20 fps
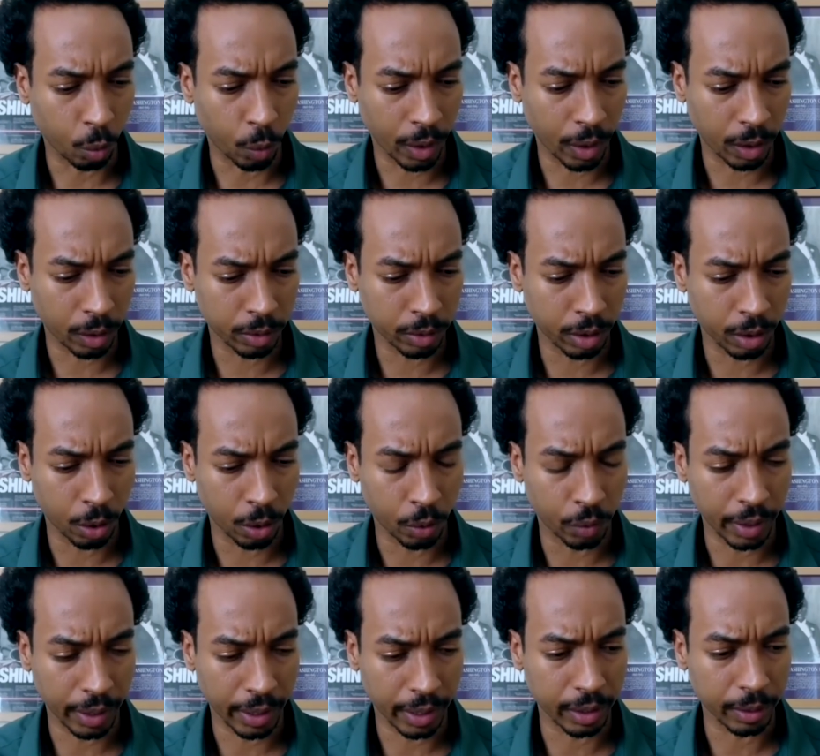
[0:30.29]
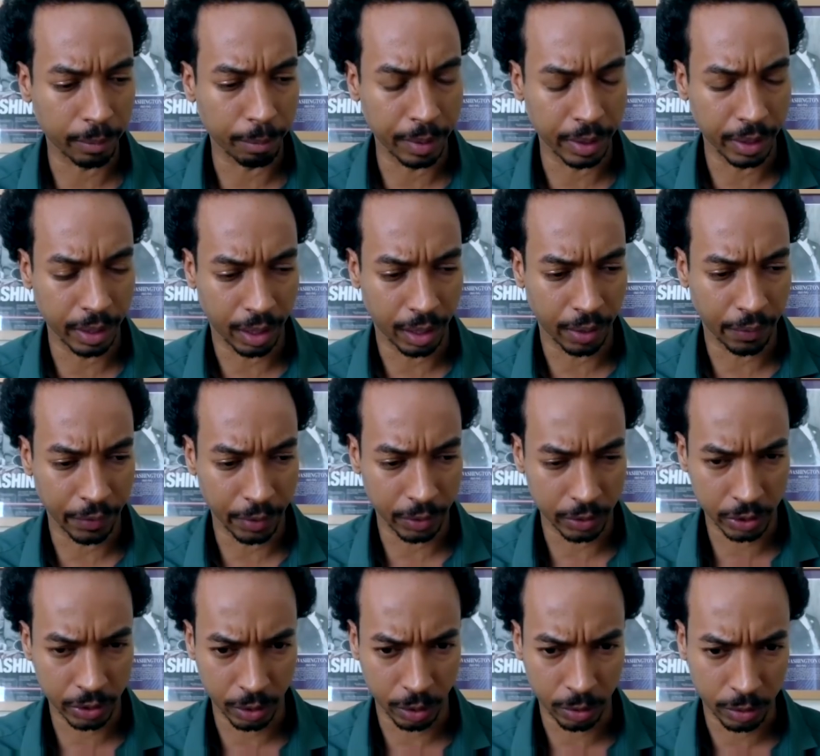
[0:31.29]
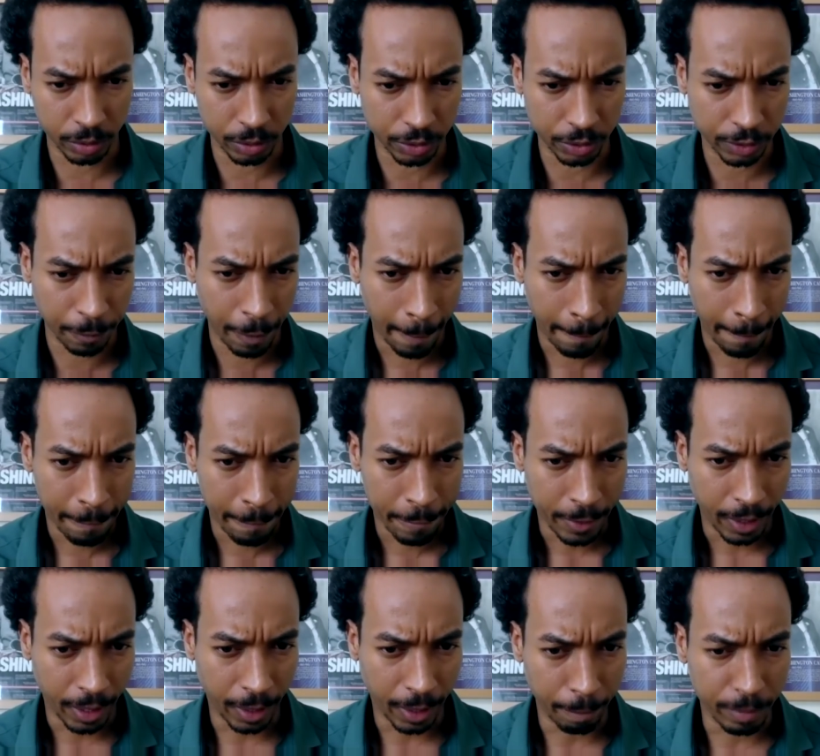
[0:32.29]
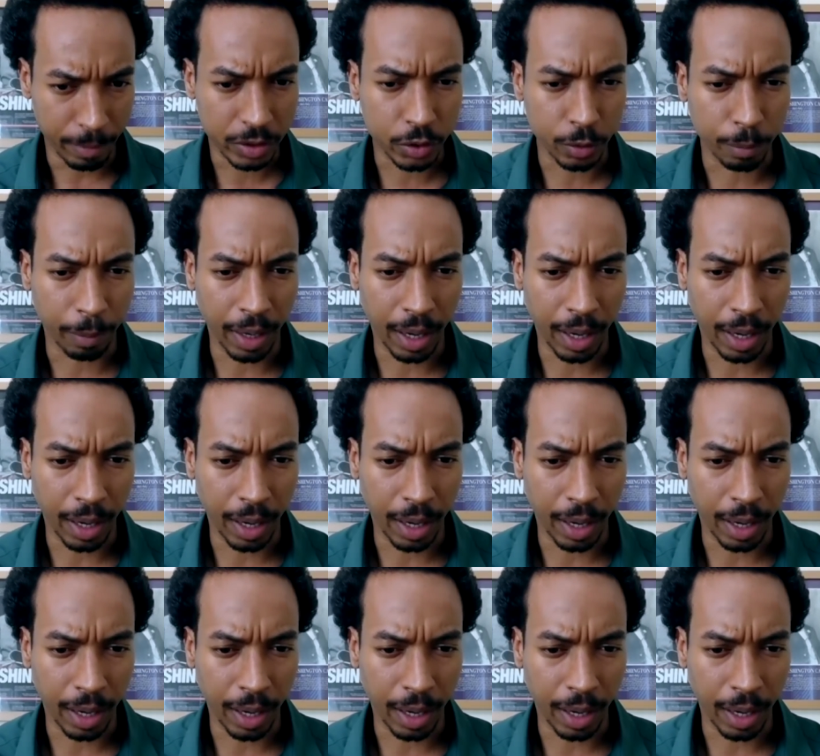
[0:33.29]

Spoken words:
well known in and beyond their circles, Mr.